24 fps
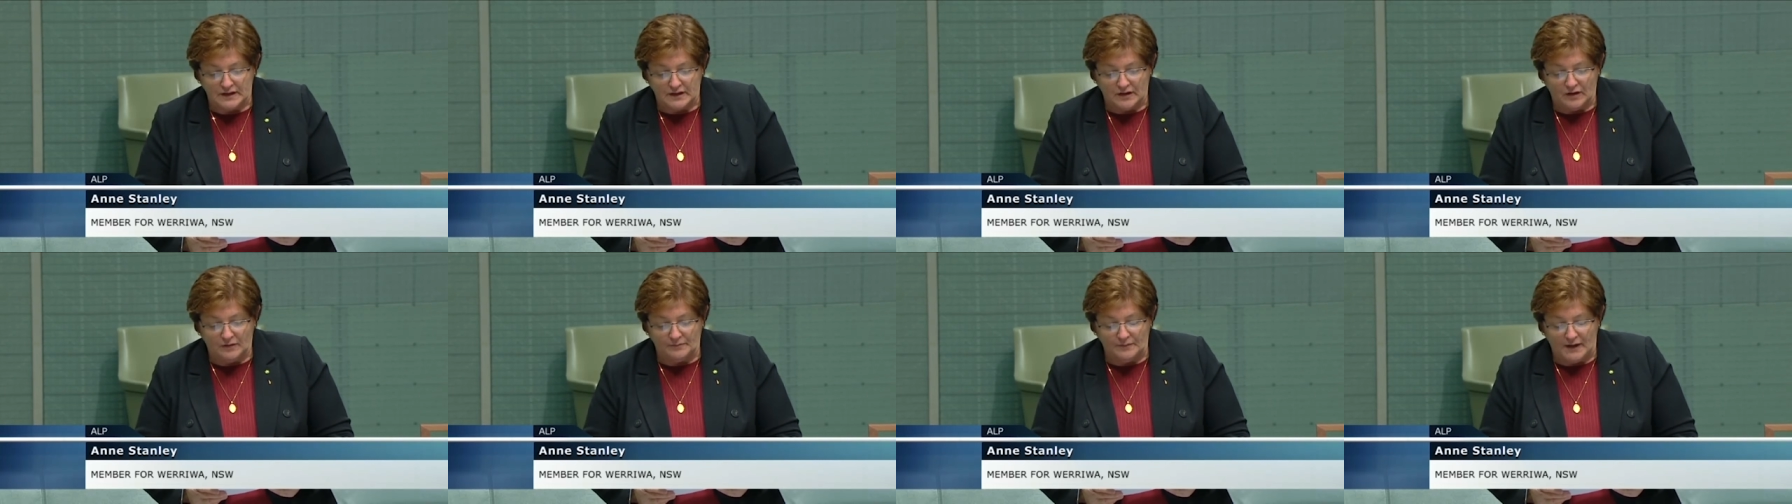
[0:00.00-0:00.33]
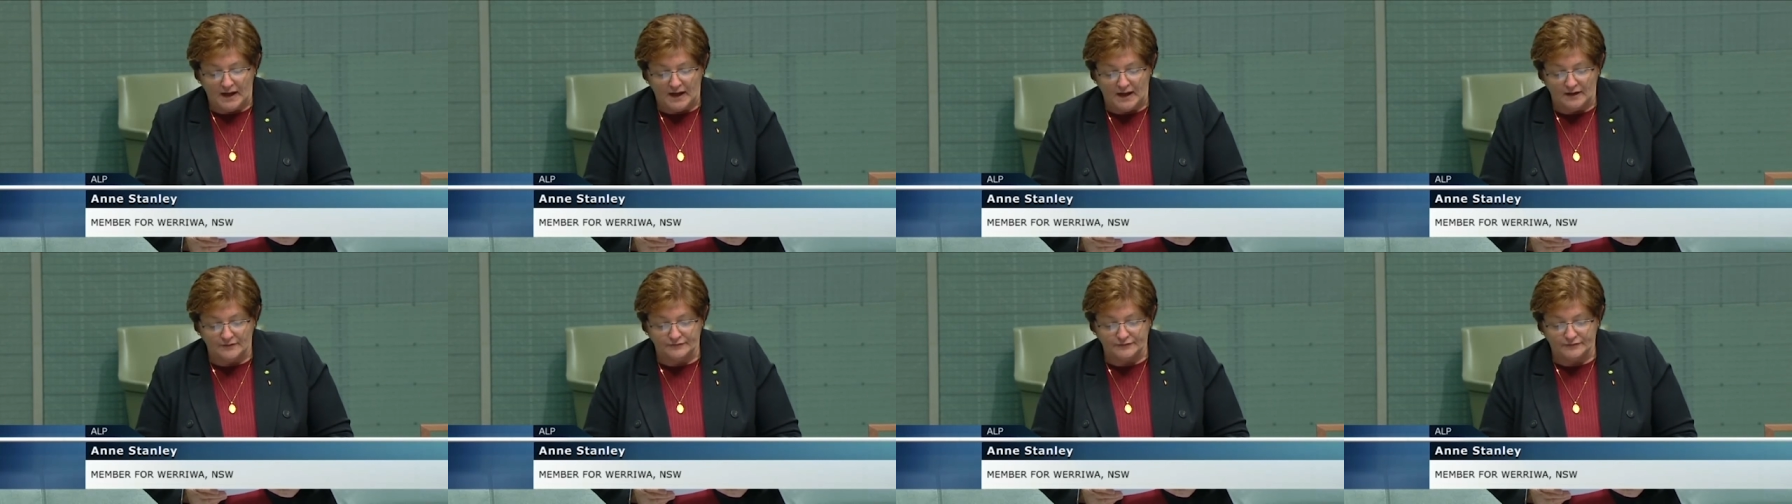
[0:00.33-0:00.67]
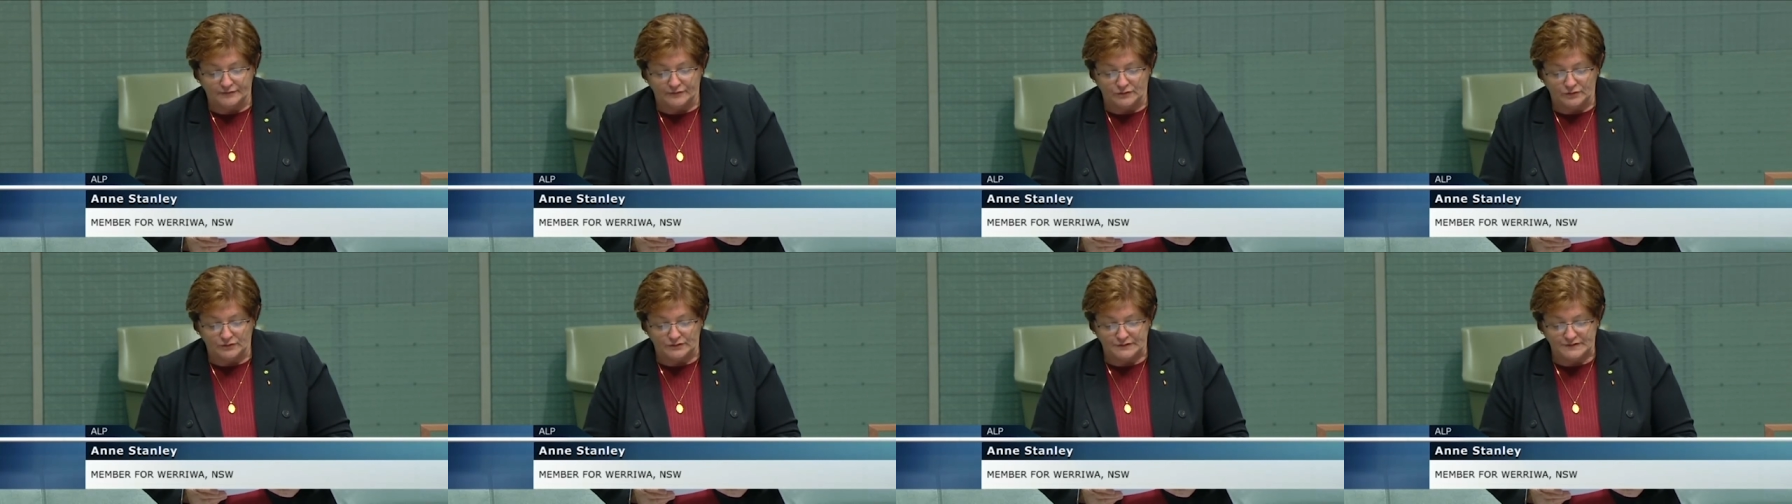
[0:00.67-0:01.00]
on behalf
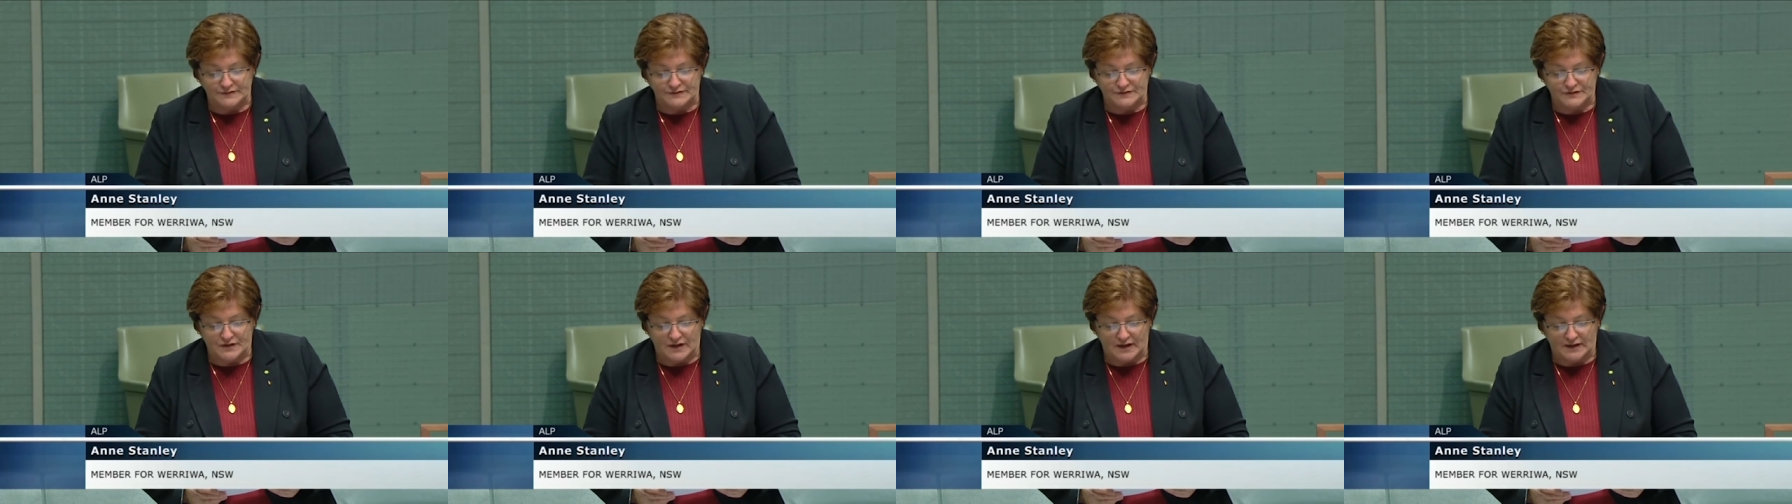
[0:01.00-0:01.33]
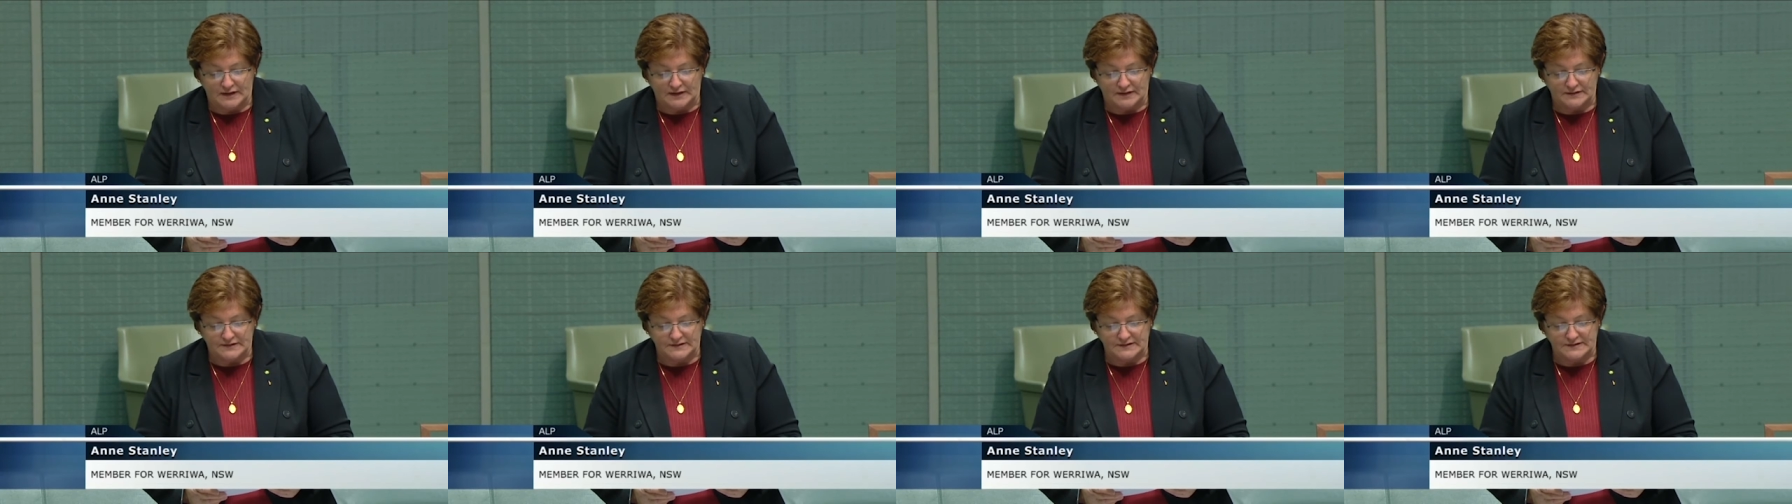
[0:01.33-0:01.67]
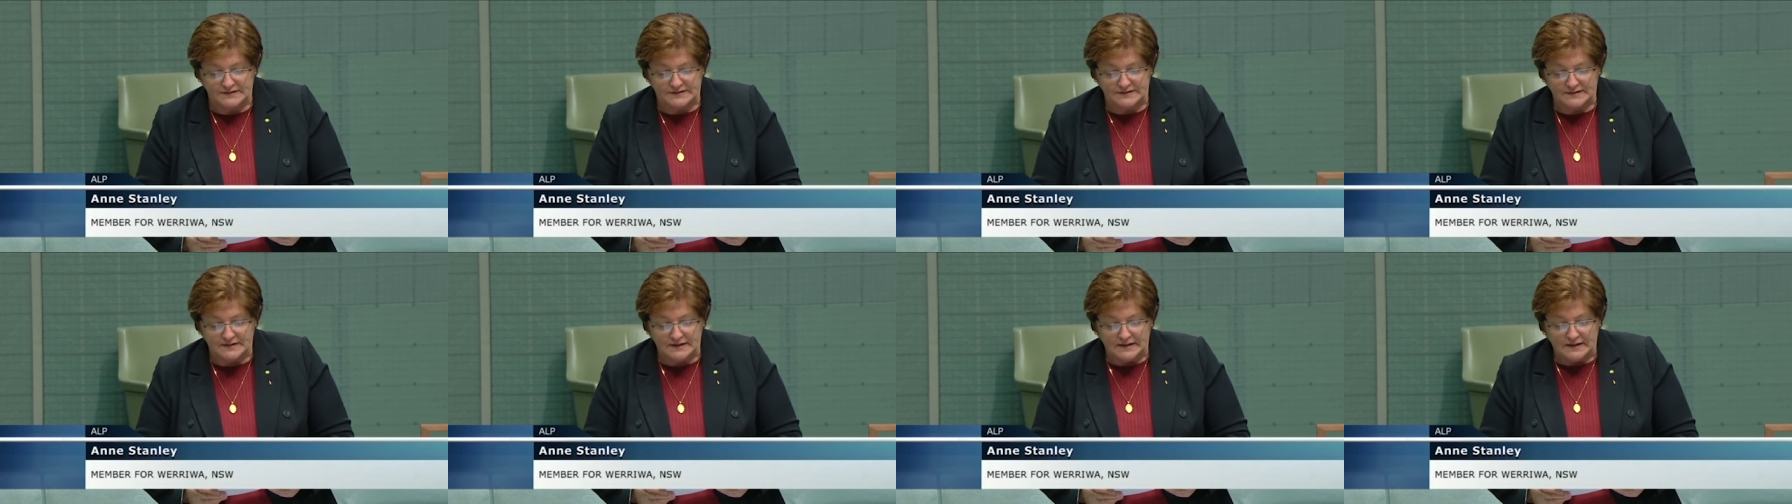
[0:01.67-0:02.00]
of all
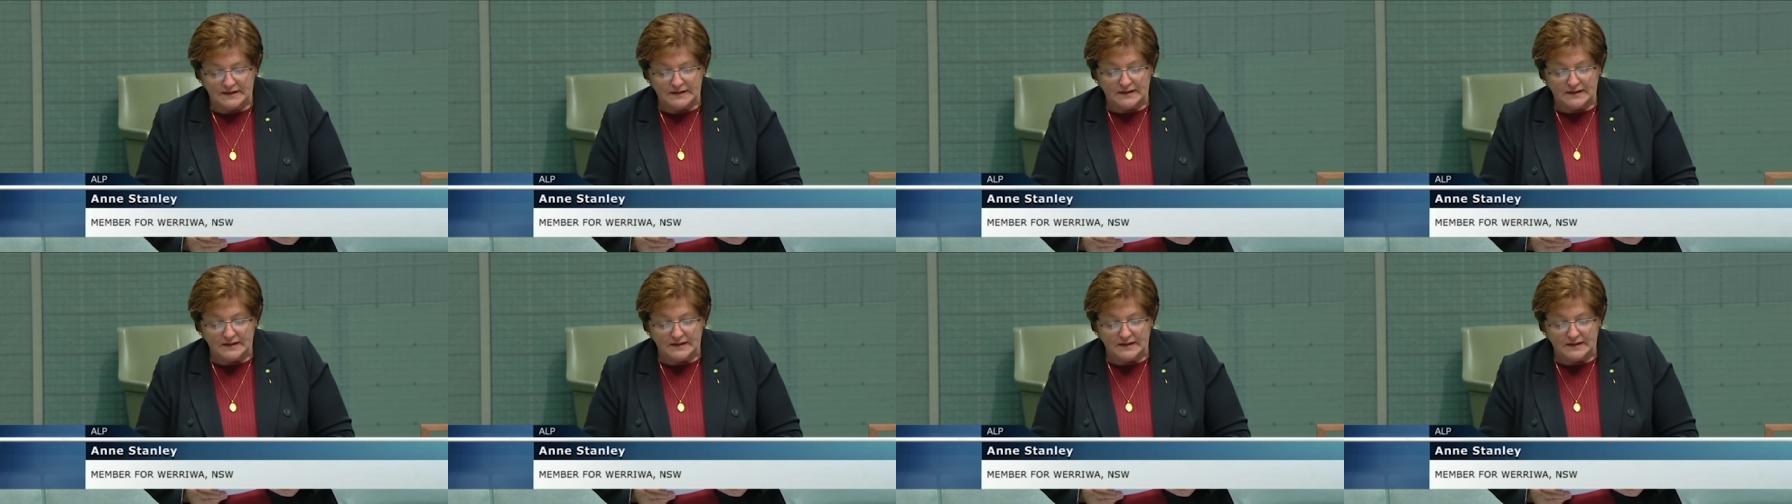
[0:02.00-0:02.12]
Australians.